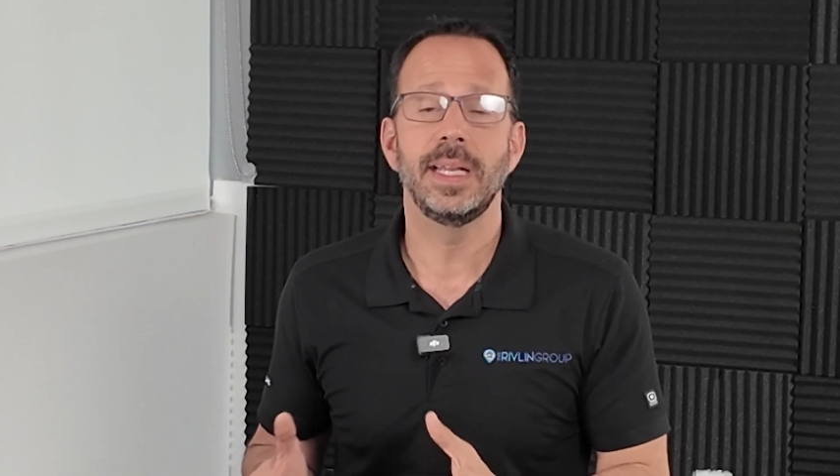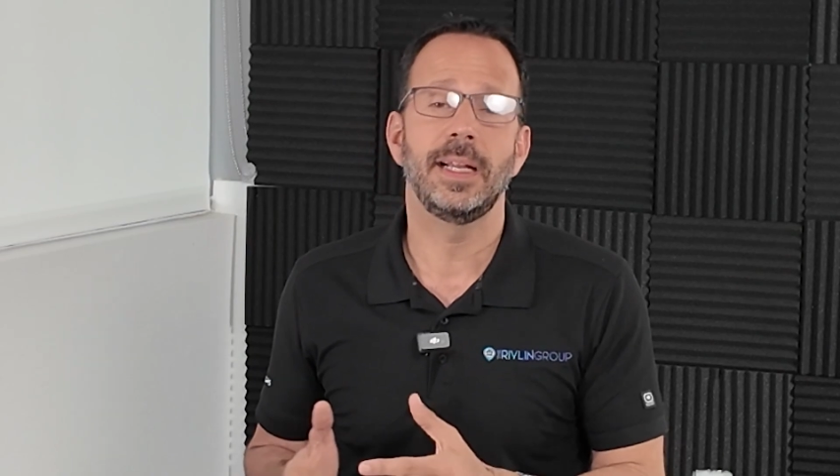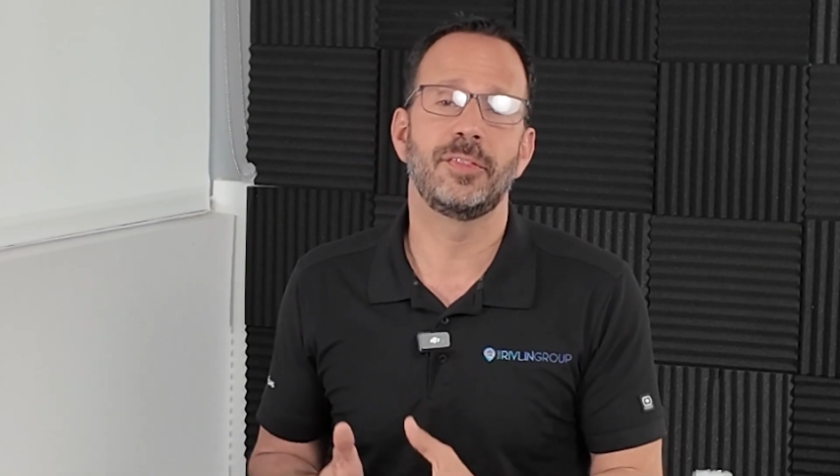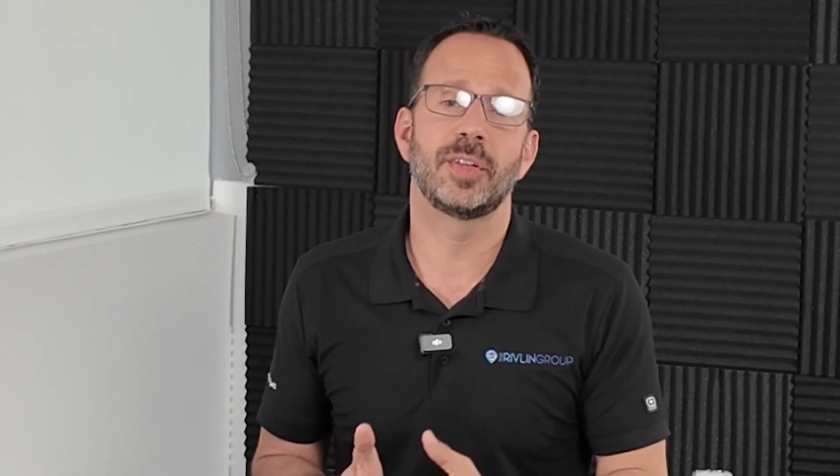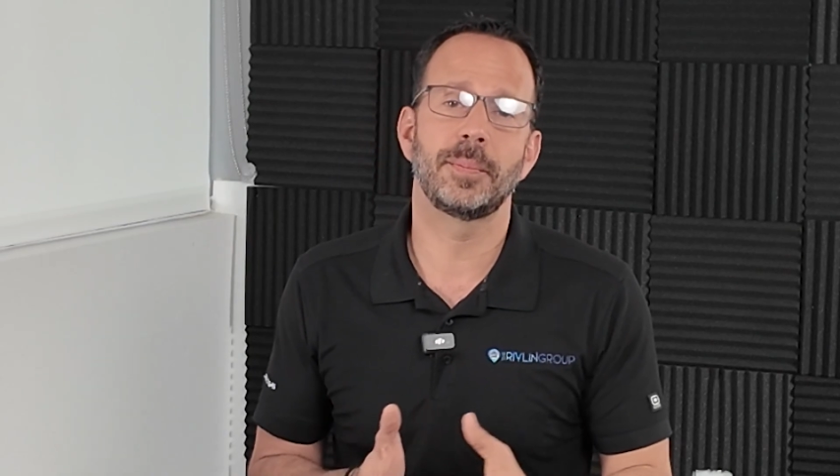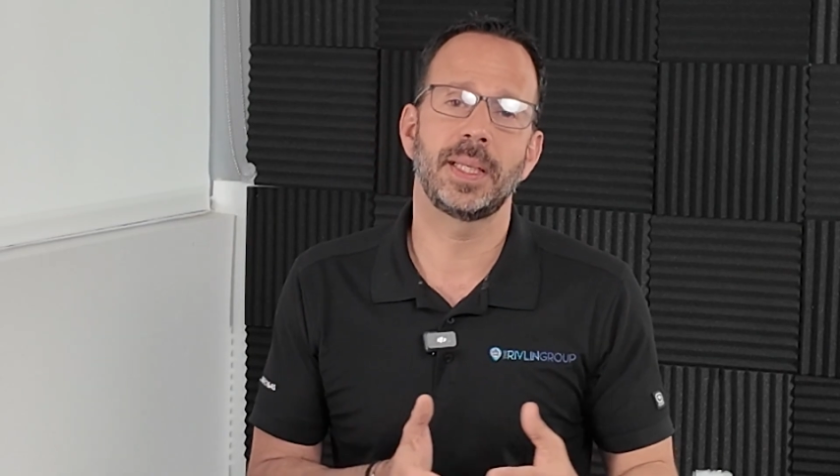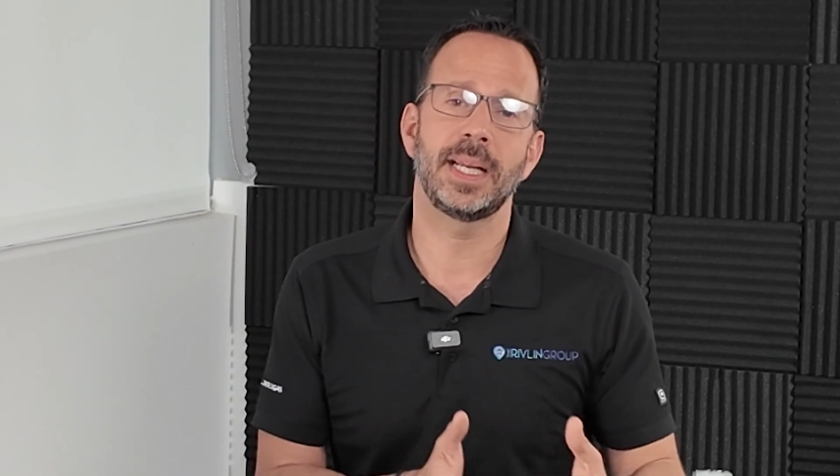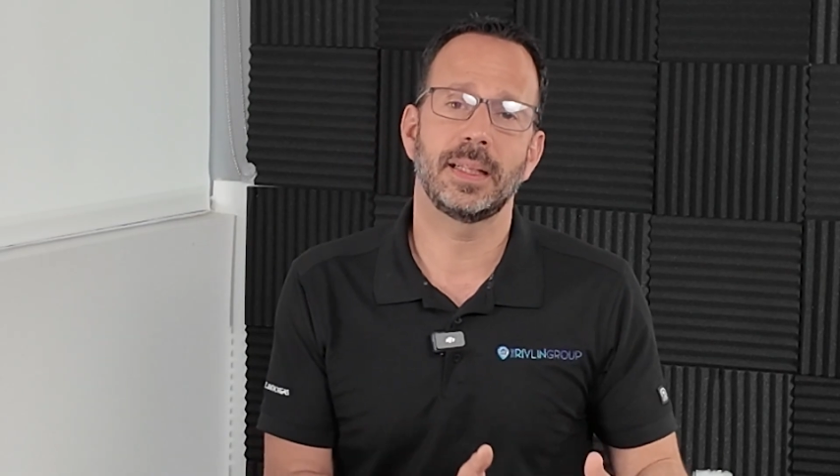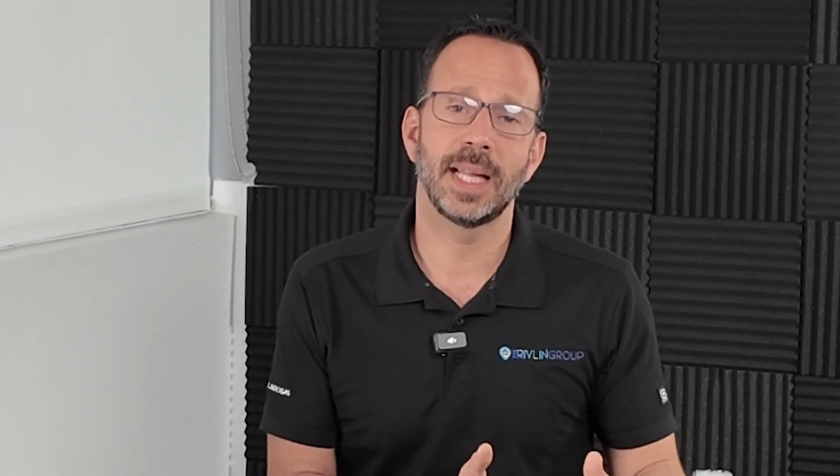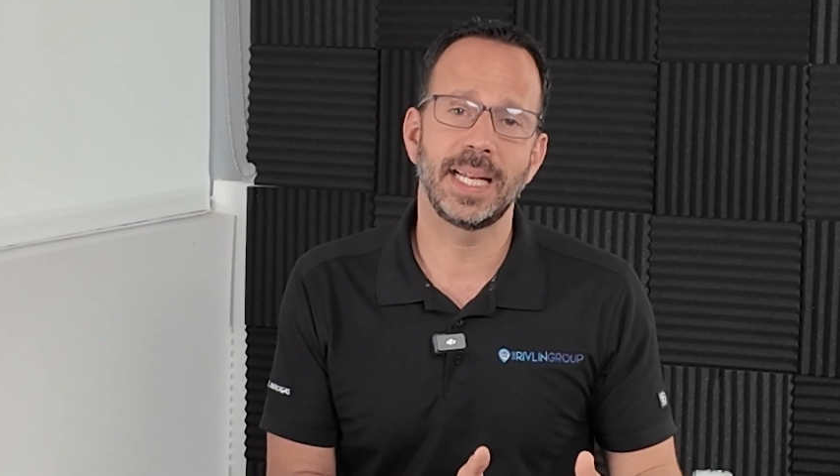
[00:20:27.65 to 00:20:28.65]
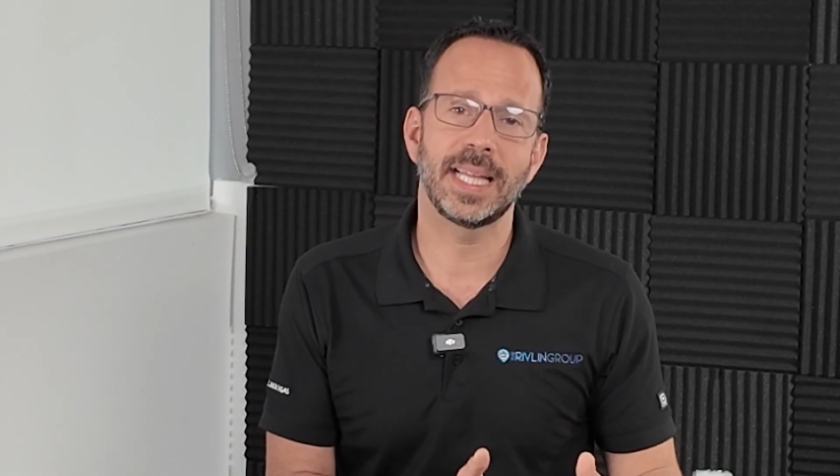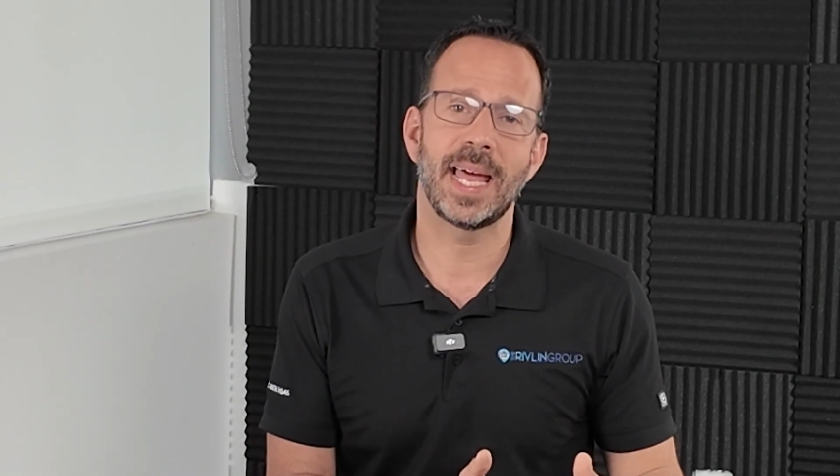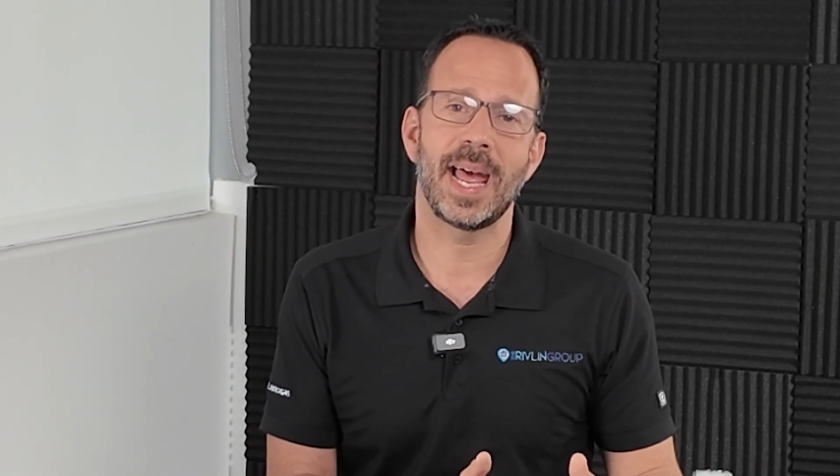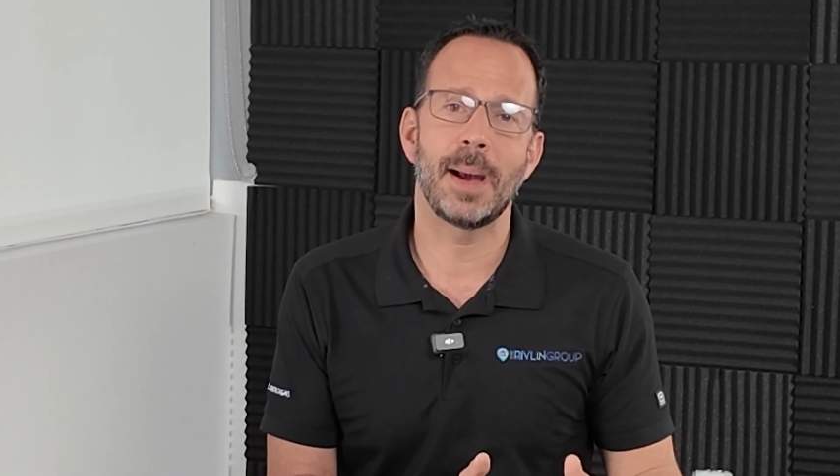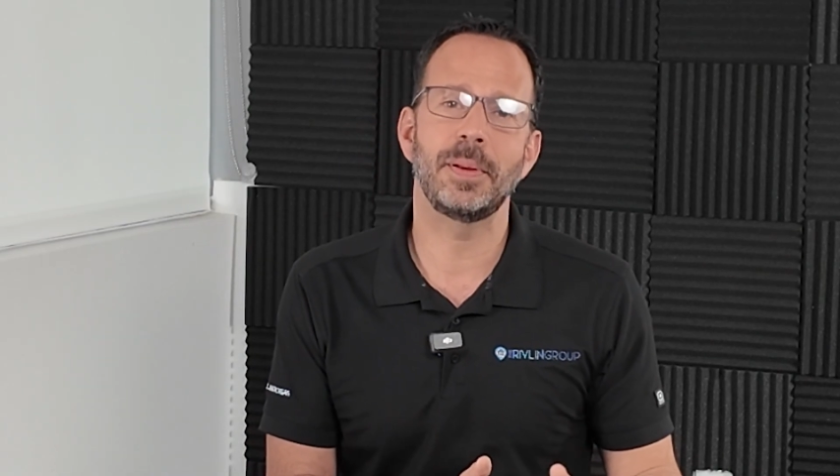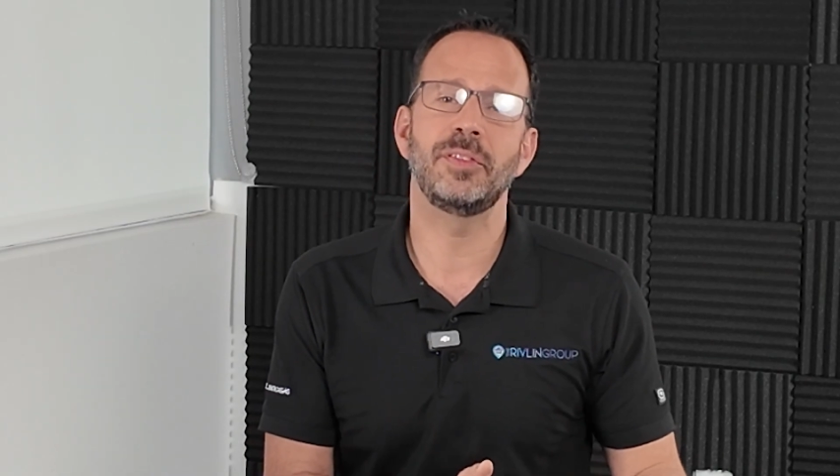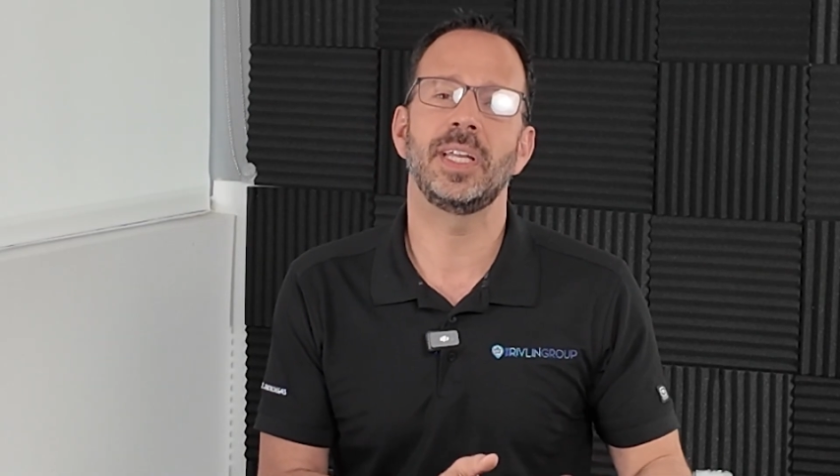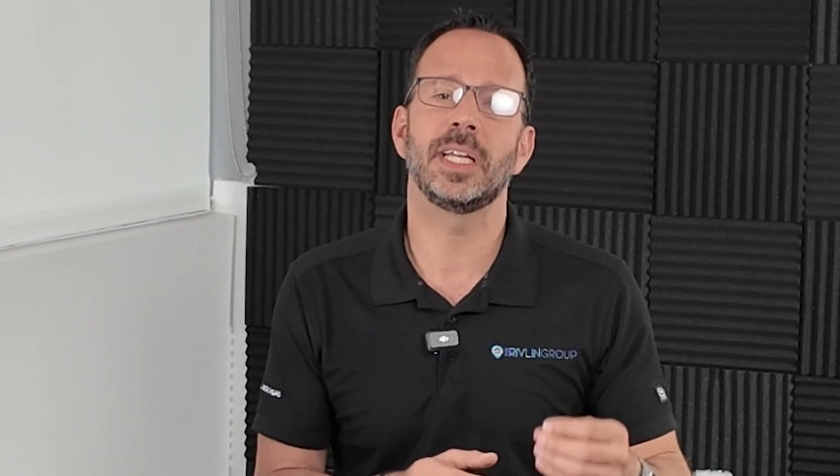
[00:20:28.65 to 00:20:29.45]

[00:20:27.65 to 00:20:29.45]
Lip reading: if something like that happens,